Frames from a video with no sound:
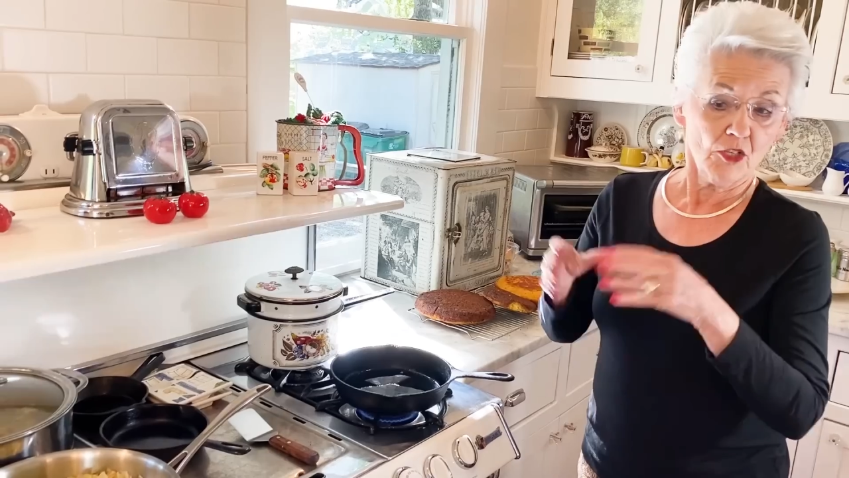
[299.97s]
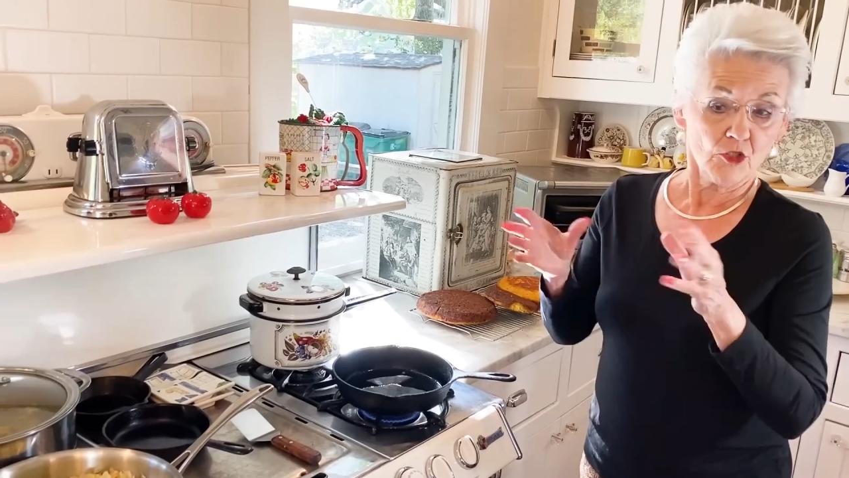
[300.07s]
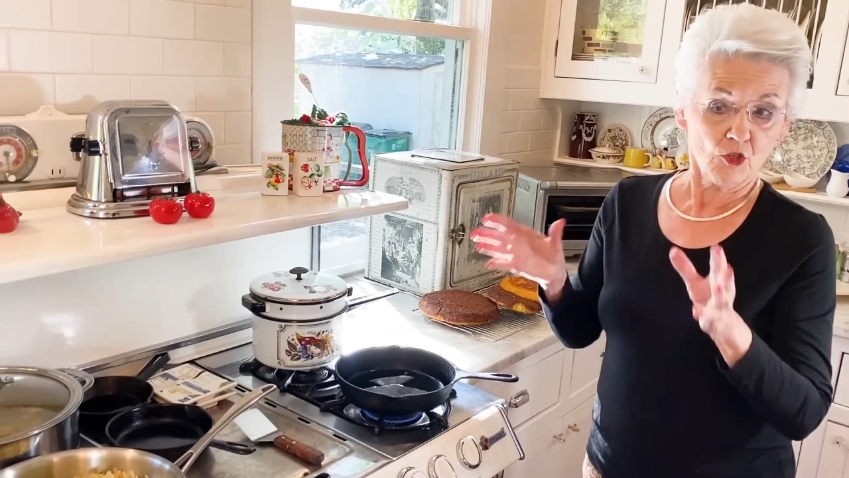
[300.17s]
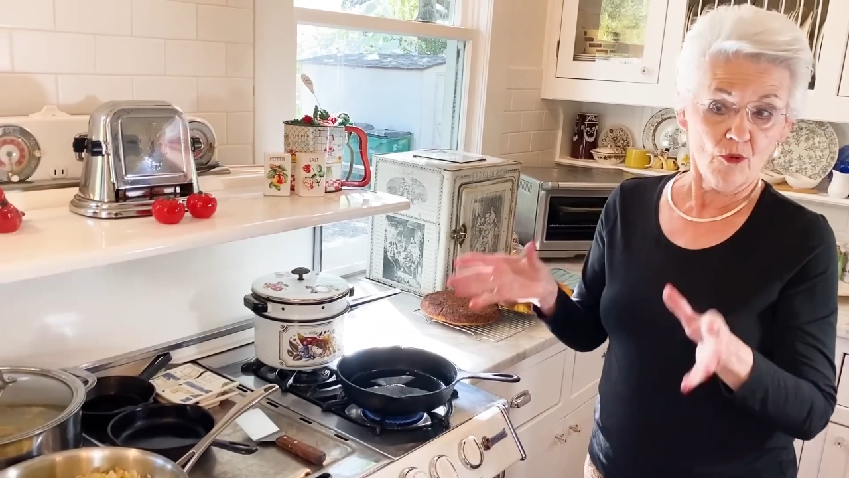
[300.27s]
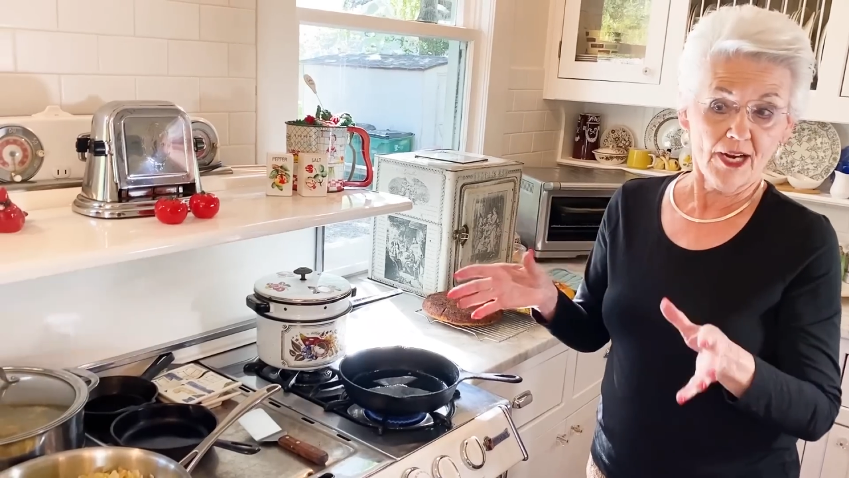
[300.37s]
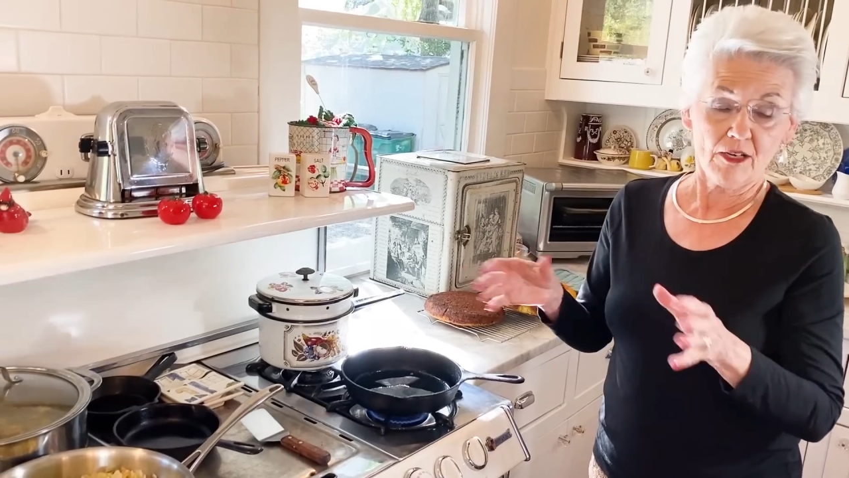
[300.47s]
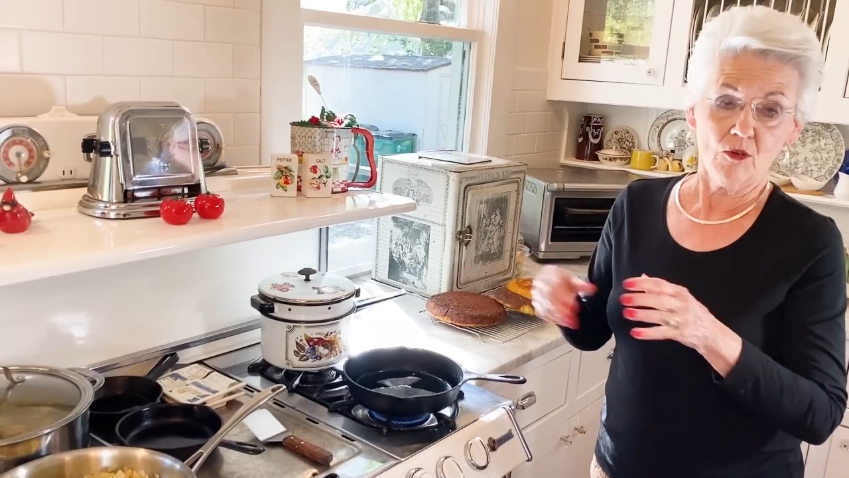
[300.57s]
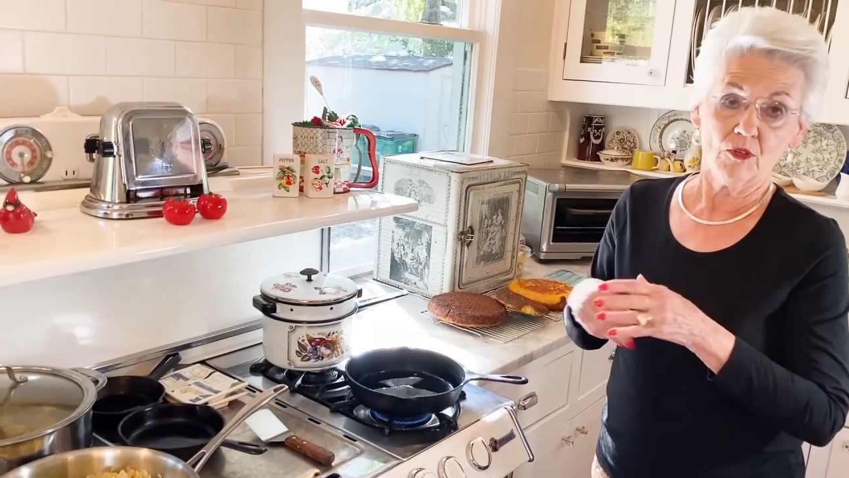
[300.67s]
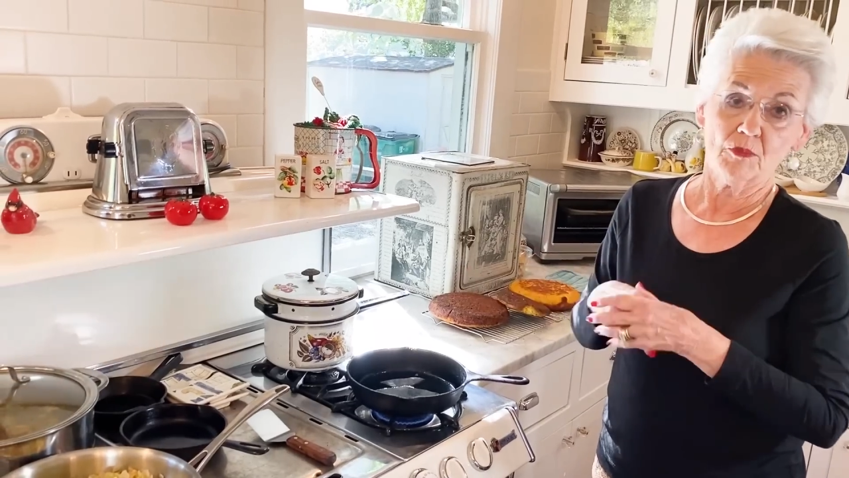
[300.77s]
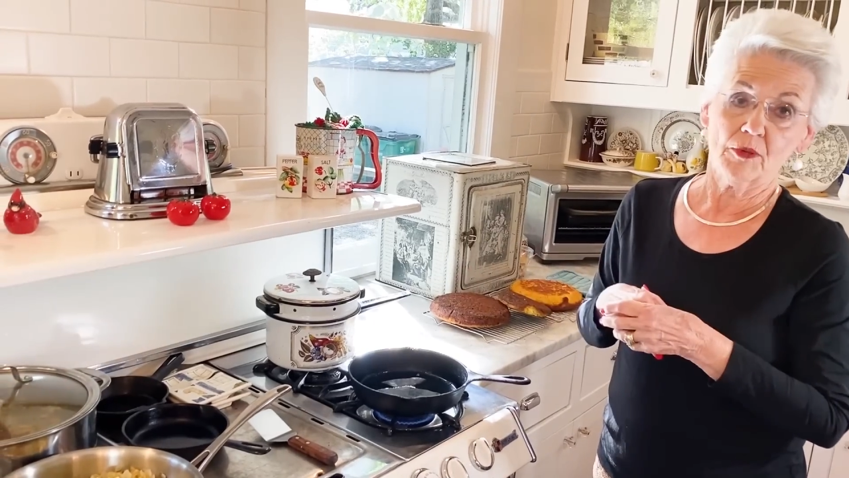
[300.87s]
square
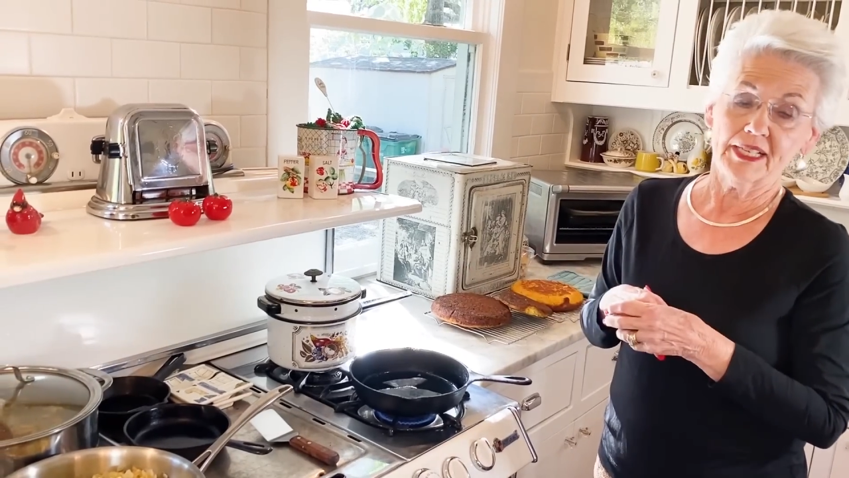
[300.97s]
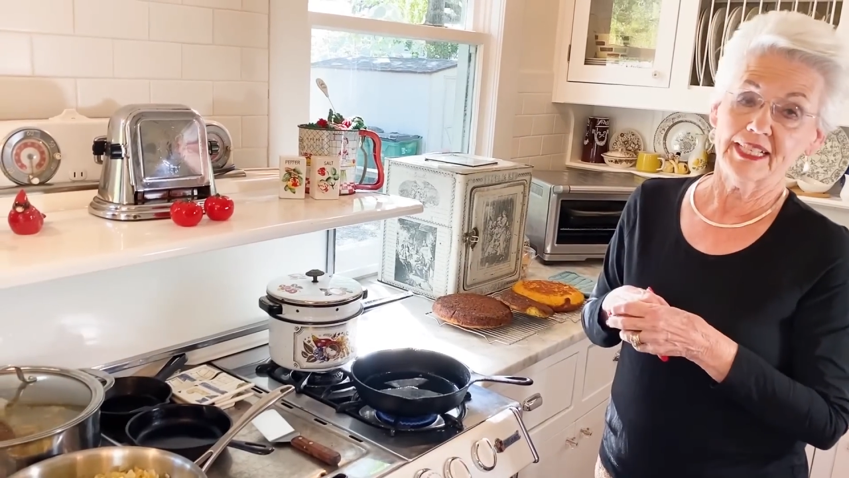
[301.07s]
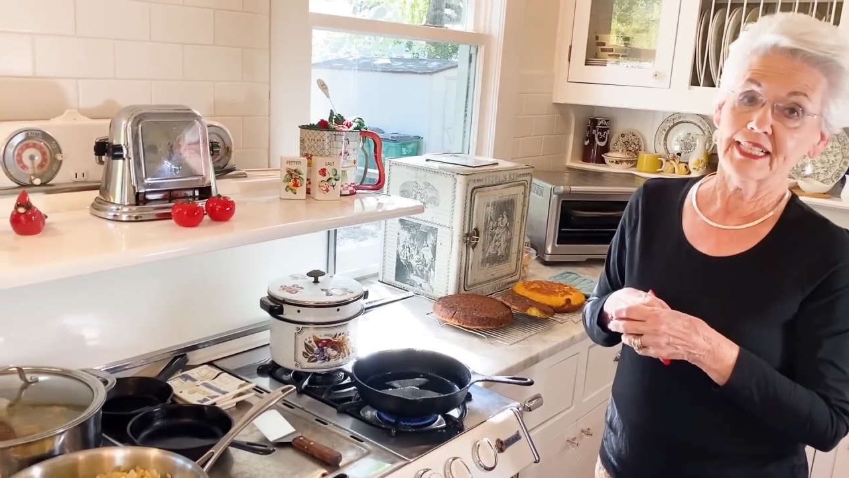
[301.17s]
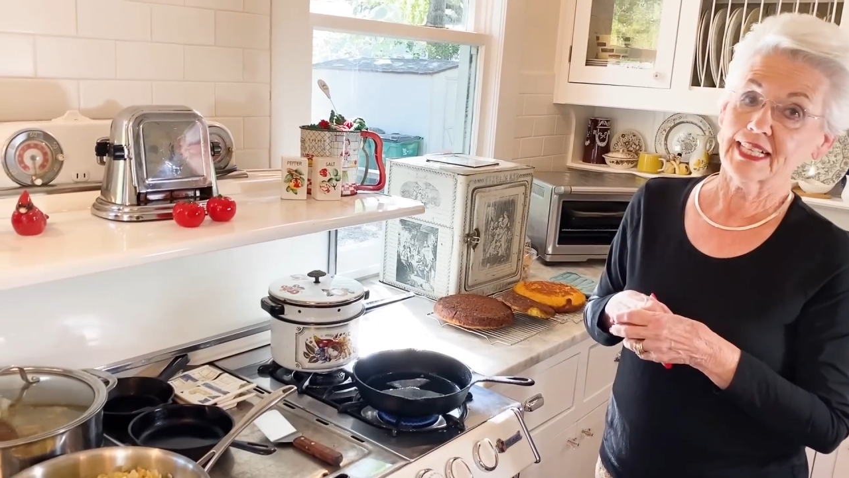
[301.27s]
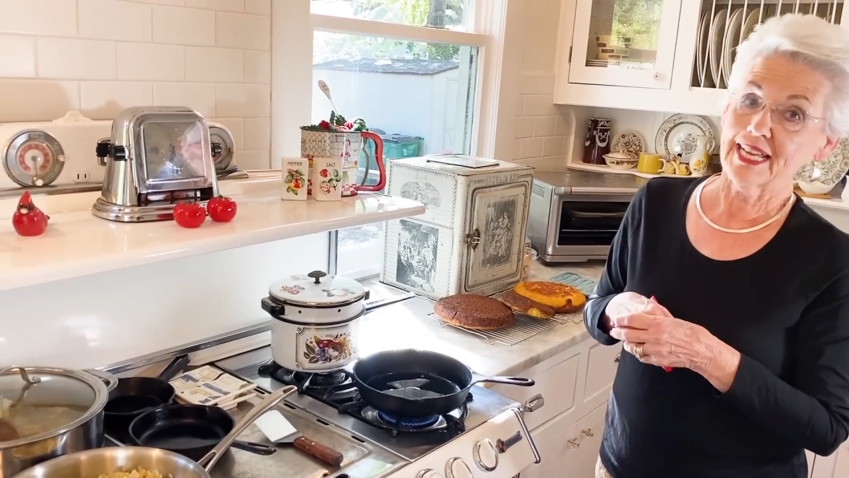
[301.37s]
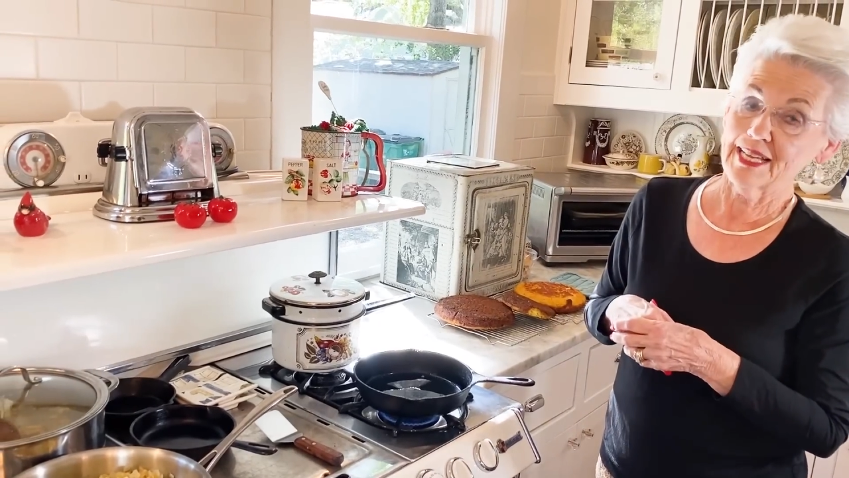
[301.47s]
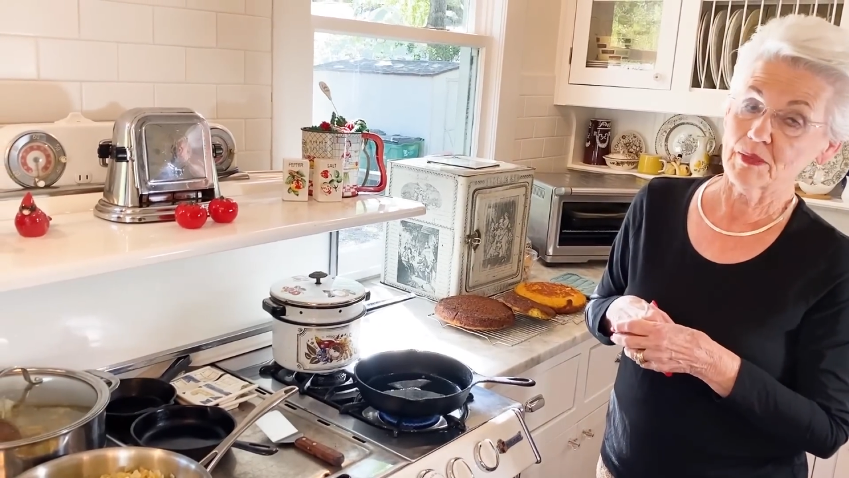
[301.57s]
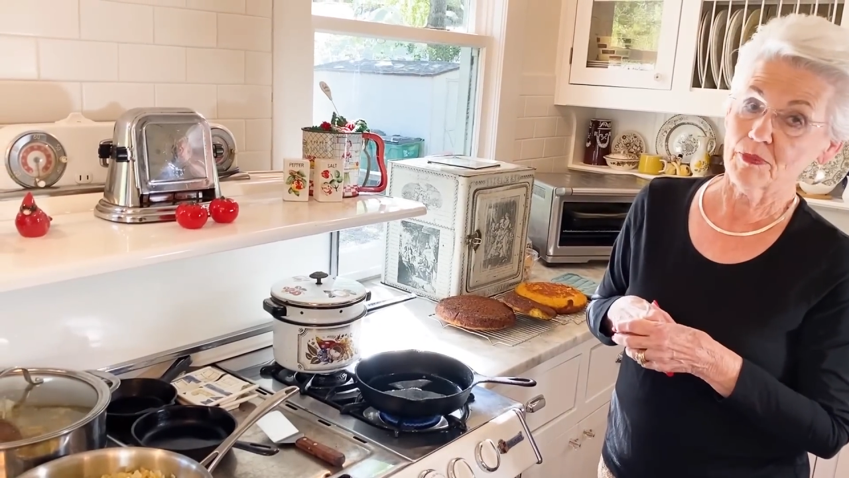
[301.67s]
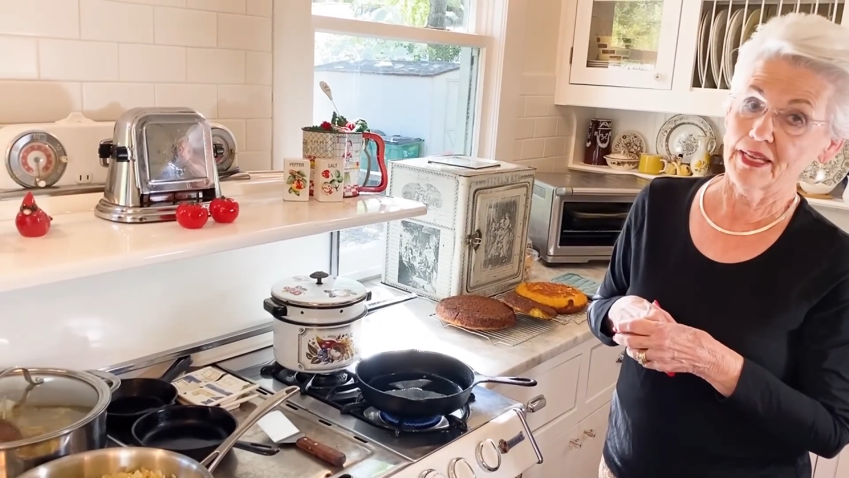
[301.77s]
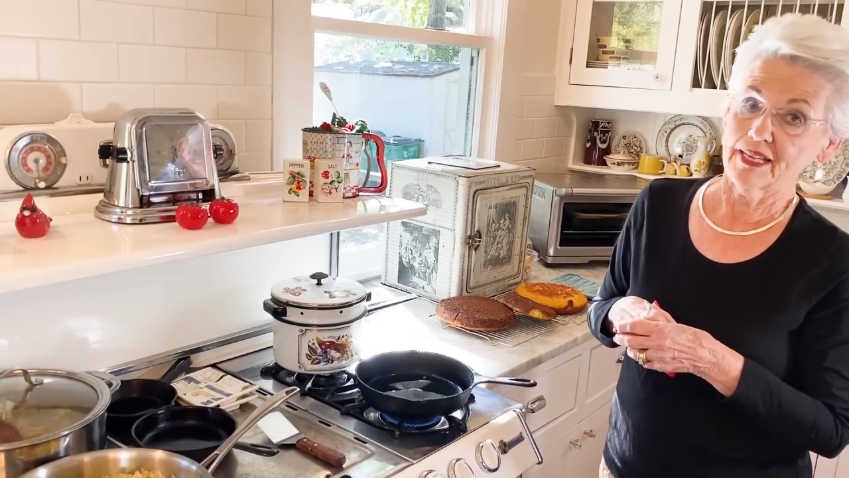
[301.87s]
cornbread in a
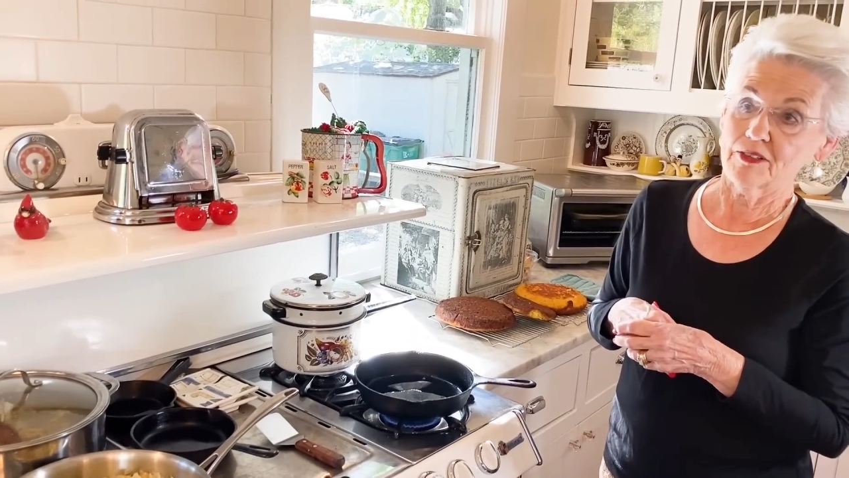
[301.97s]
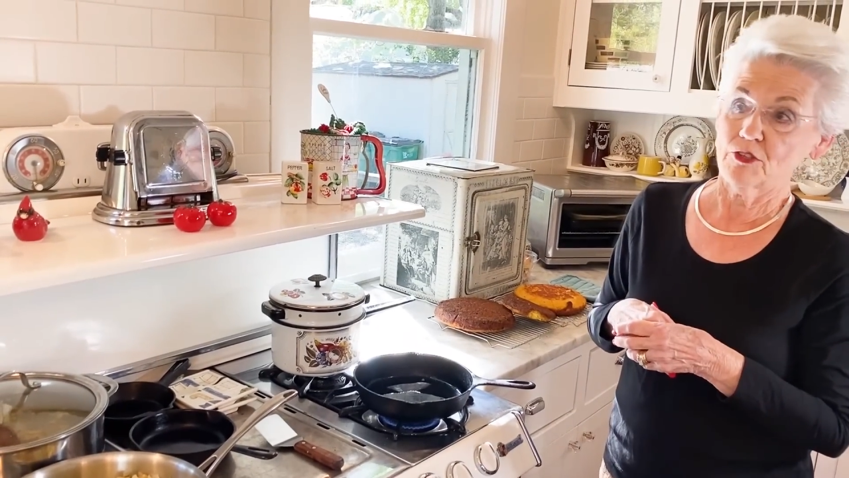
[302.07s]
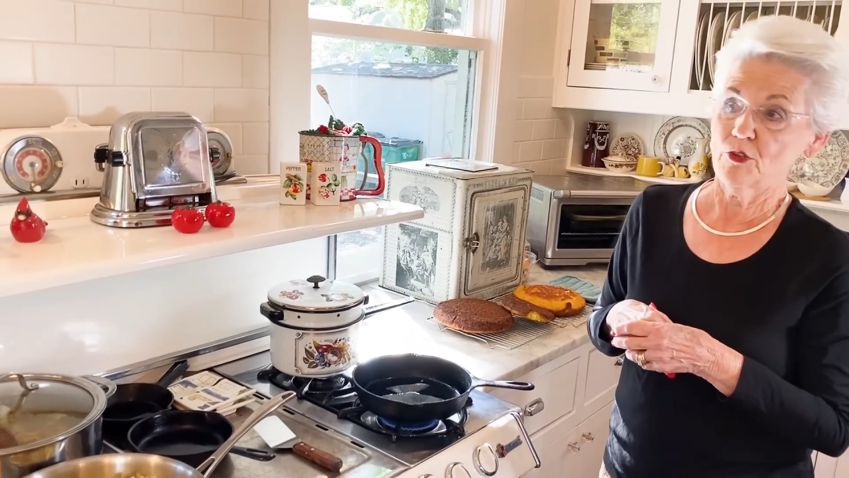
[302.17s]
cake pan.